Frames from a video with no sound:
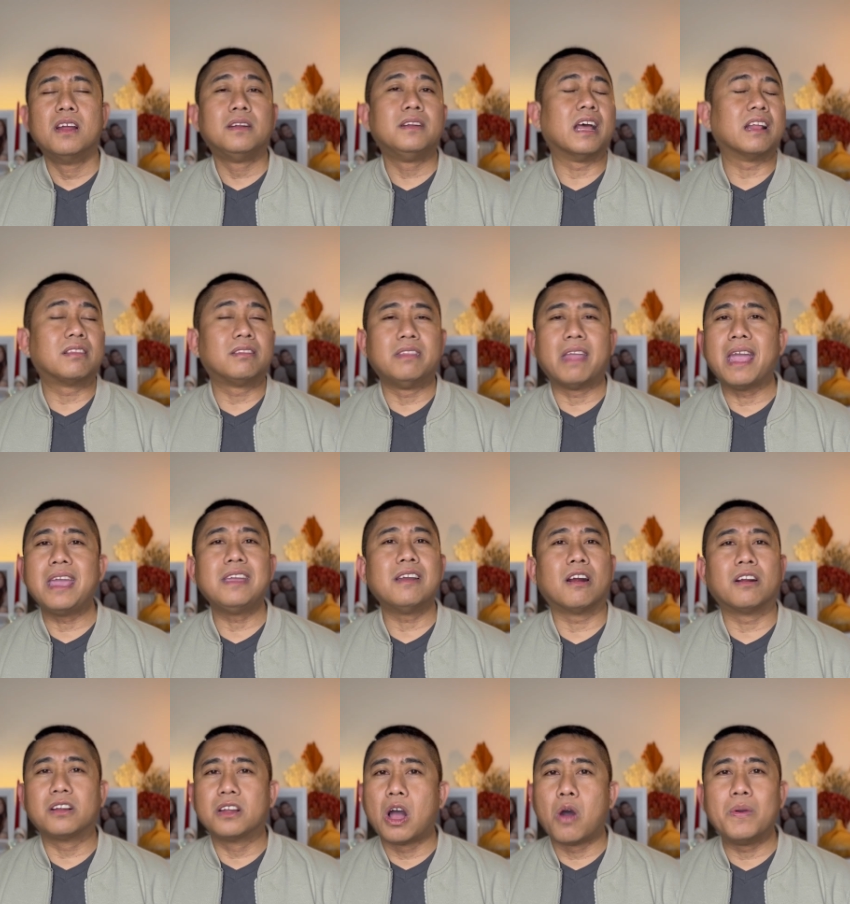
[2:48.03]
that they
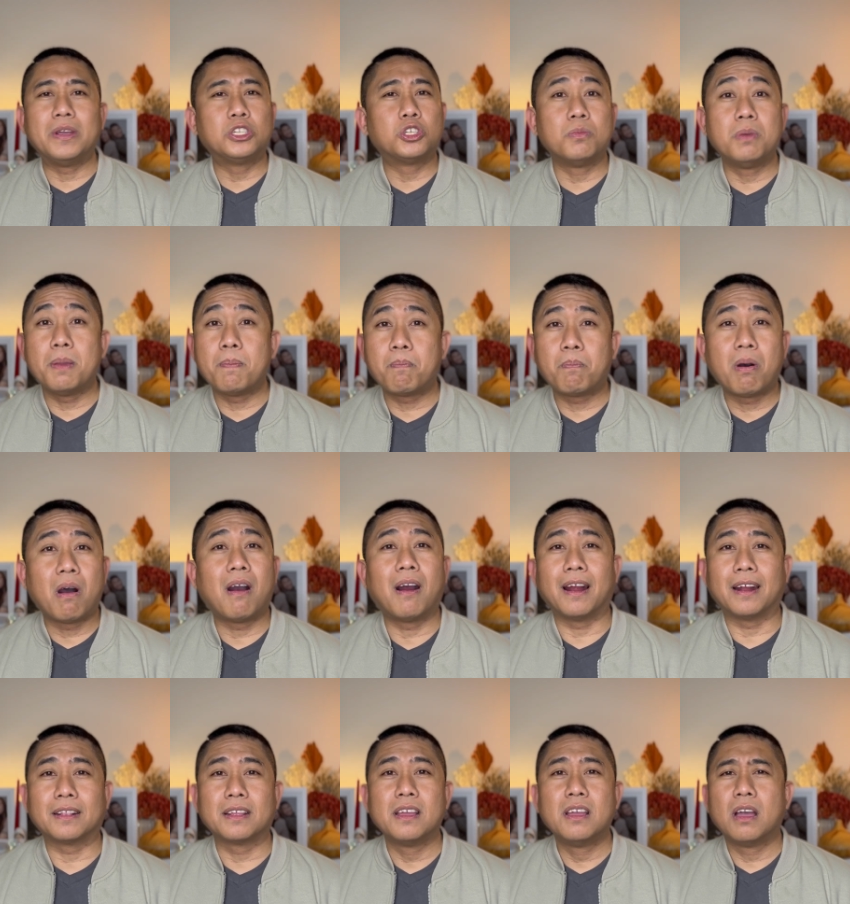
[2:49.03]
are going to be
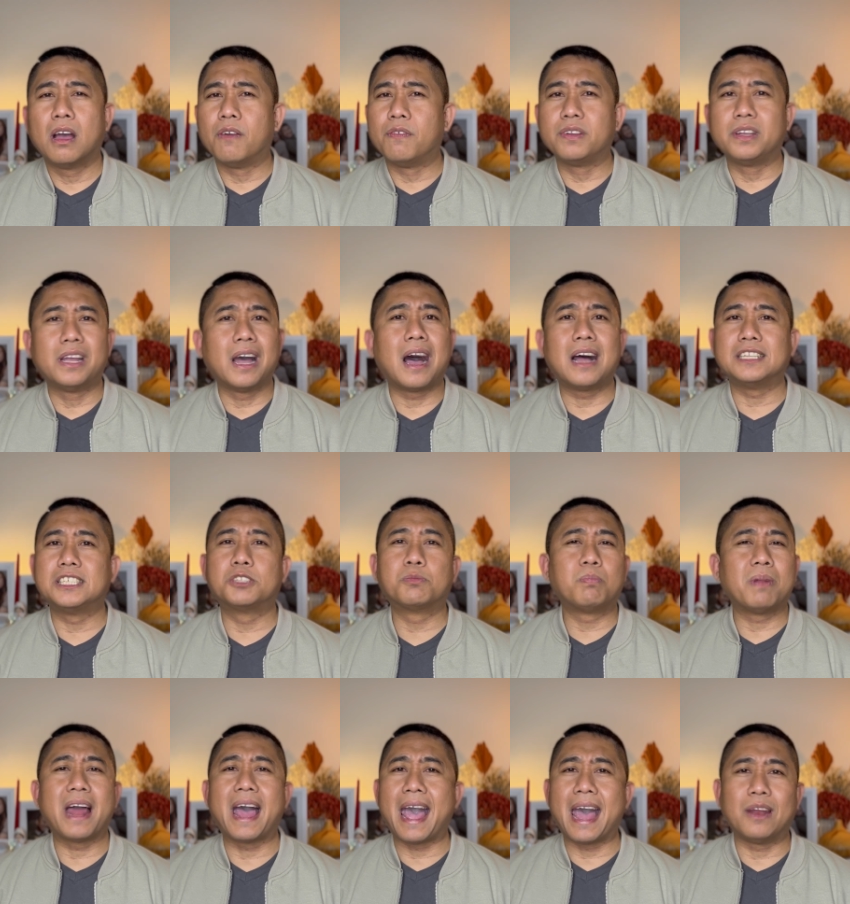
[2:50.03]
part of God's
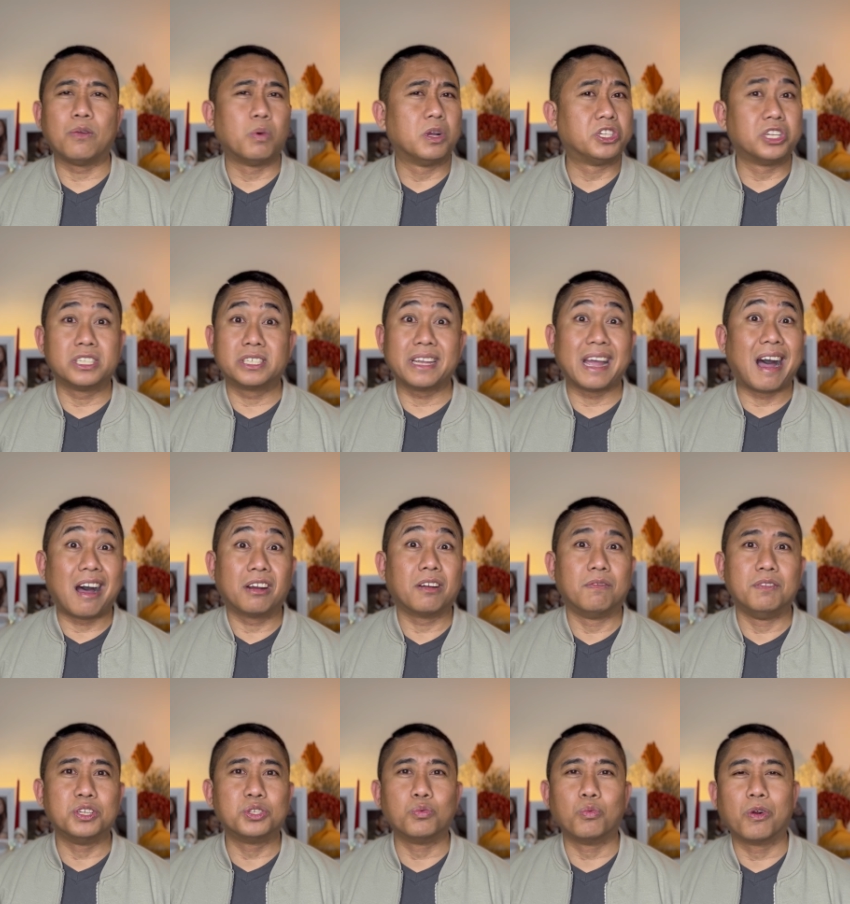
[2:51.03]
plan which is out of
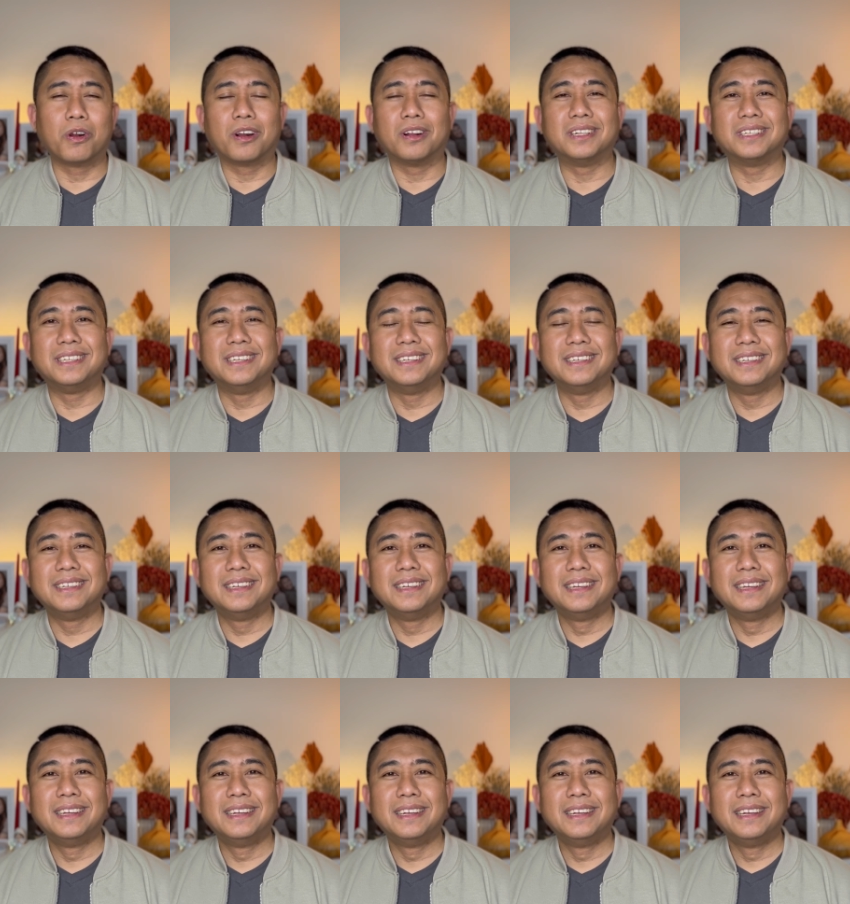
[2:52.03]
this world.
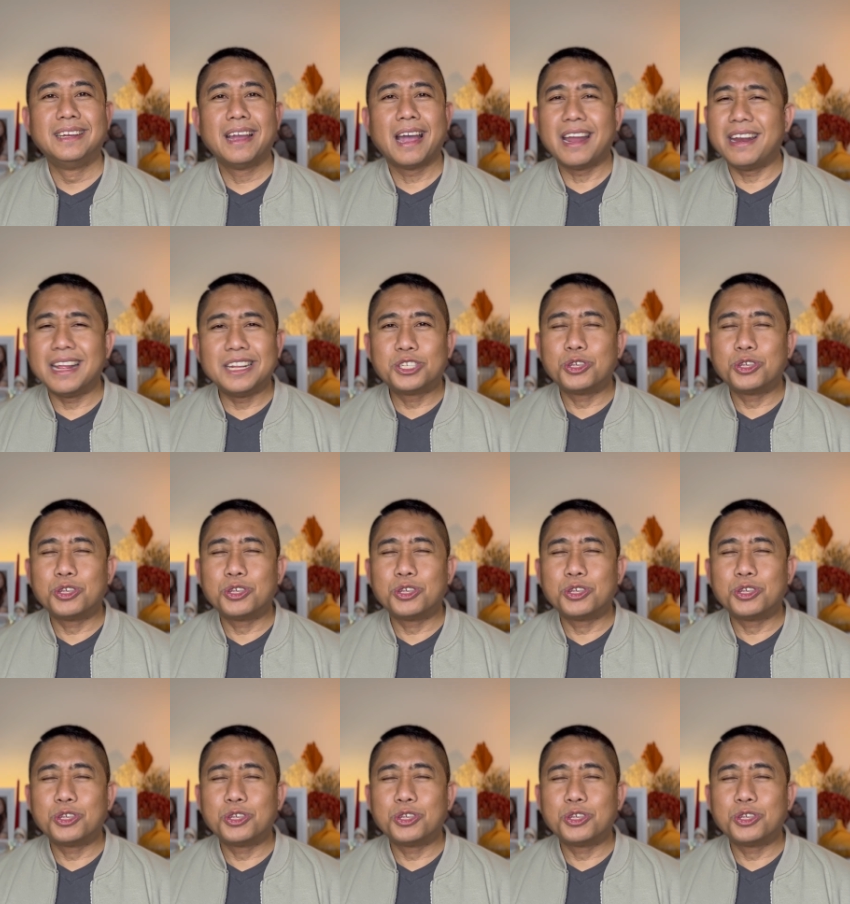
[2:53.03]
And then